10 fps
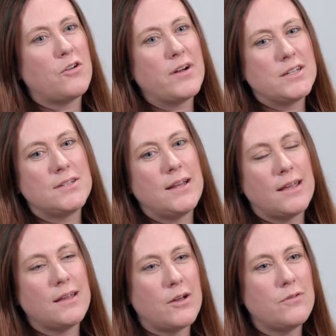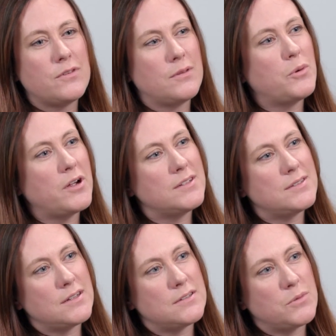gradually over the
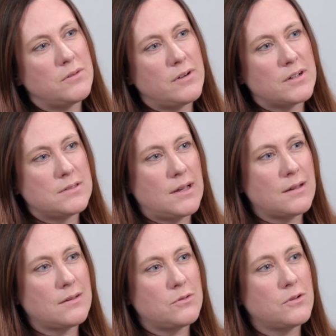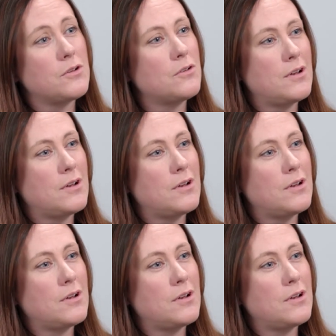process, my rucksack got a lot